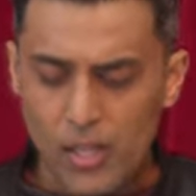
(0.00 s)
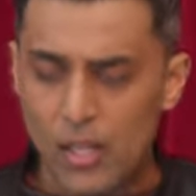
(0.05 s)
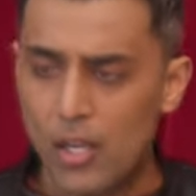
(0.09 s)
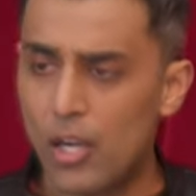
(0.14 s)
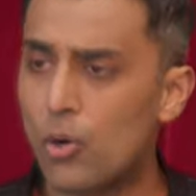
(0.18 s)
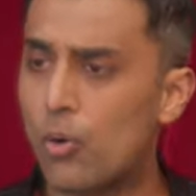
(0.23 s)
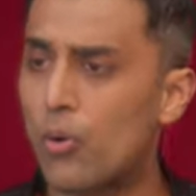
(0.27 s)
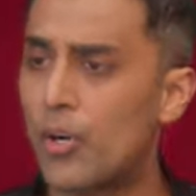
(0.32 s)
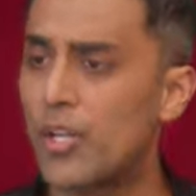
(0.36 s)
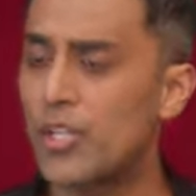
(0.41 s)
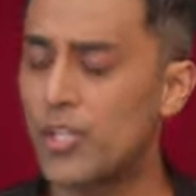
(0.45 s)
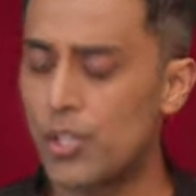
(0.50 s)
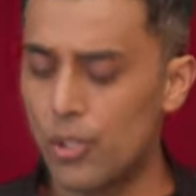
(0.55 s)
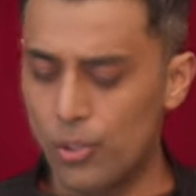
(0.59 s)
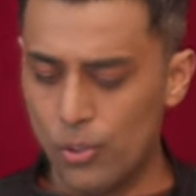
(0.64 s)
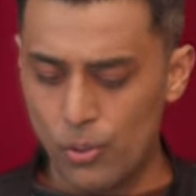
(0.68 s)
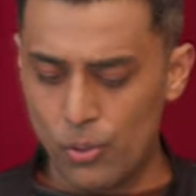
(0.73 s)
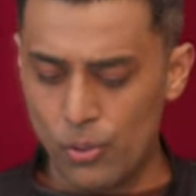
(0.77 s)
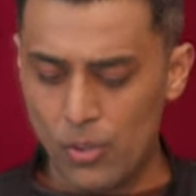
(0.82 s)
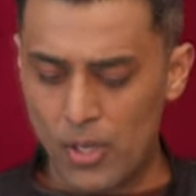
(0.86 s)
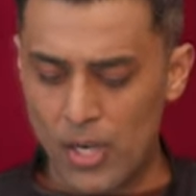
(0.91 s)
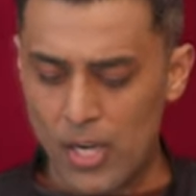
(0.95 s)
According
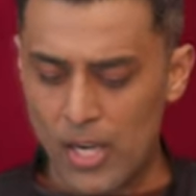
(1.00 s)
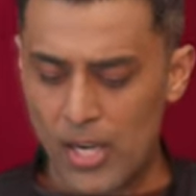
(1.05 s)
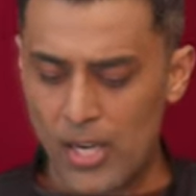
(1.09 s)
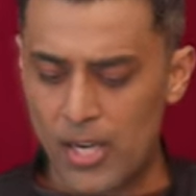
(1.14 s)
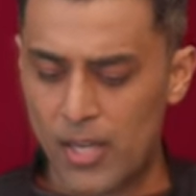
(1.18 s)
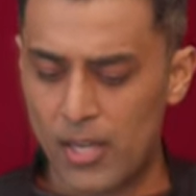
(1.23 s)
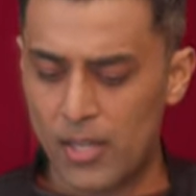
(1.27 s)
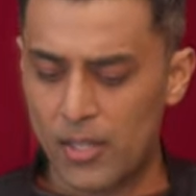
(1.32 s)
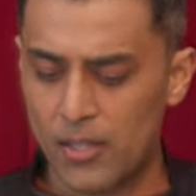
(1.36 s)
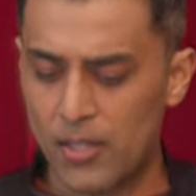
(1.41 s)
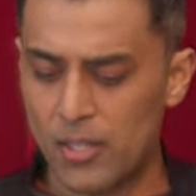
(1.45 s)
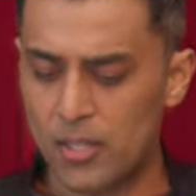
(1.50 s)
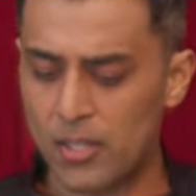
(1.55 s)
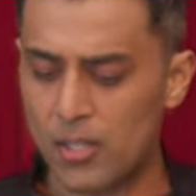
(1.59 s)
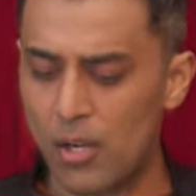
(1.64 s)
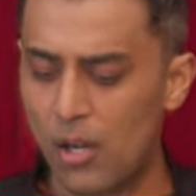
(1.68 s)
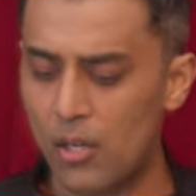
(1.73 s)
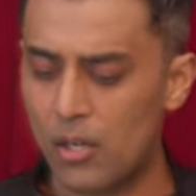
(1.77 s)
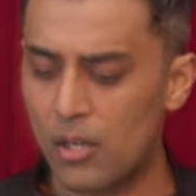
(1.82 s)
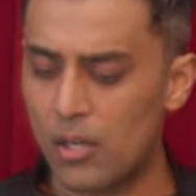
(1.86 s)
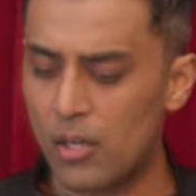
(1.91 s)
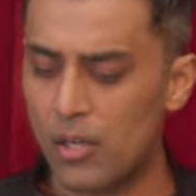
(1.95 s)
to uh, the
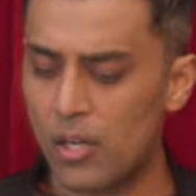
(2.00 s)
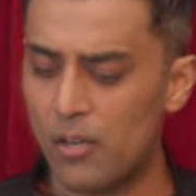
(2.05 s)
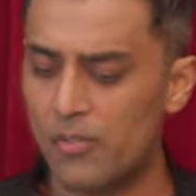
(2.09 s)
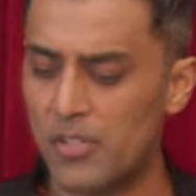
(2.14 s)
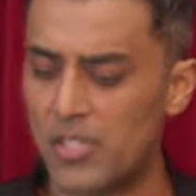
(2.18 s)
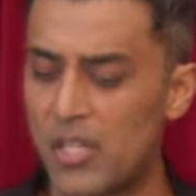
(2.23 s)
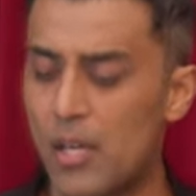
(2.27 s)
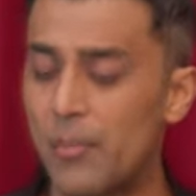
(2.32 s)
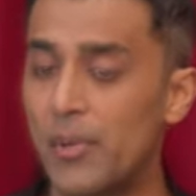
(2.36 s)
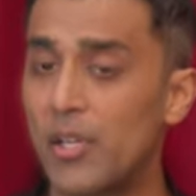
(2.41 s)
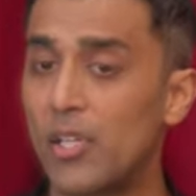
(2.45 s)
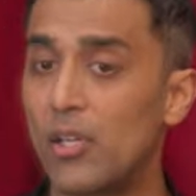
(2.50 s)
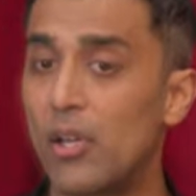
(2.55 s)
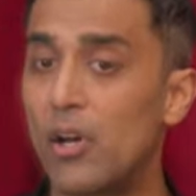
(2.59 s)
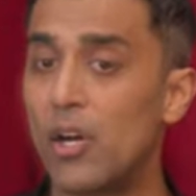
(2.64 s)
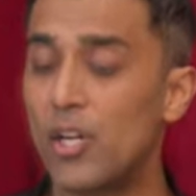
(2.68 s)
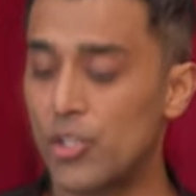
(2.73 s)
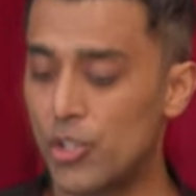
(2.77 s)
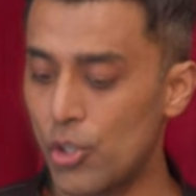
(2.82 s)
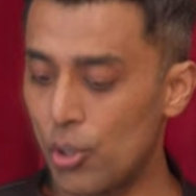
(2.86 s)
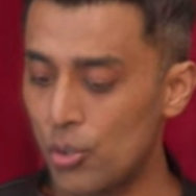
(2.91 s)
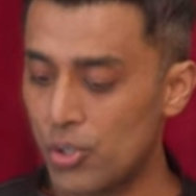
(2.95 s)
scholar of Islamic
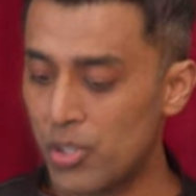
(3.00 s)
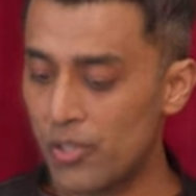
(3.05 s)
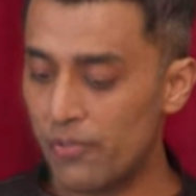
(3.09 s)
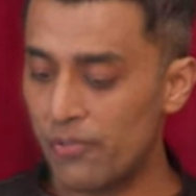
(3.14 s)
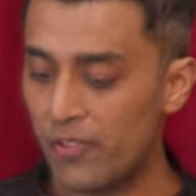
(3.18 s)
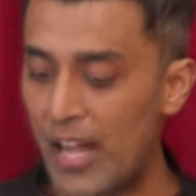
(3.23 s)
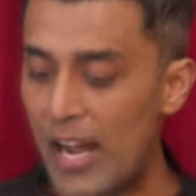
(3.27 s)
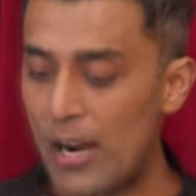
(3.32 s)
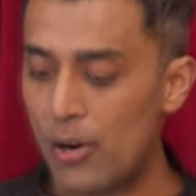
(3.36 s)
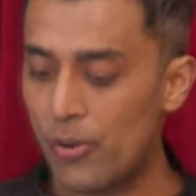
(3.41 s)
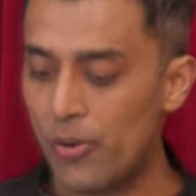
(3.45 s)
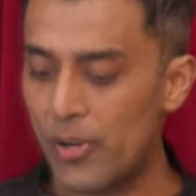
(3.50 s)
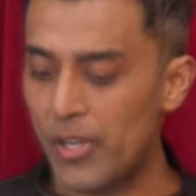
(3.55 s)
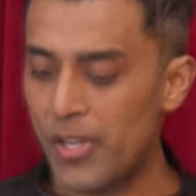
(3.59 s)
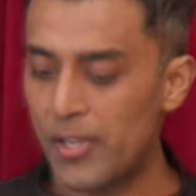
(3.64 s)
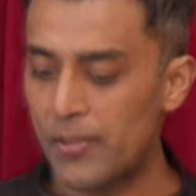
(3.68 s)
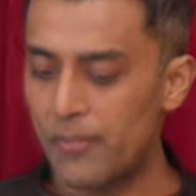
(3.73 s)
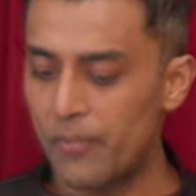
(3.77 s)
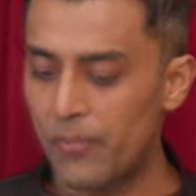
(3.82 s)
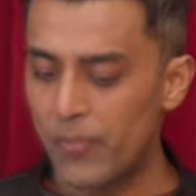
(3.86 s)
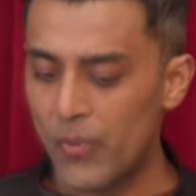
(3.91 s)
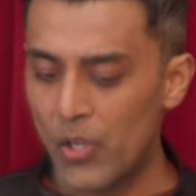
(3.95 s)
law, Joseph Lowry,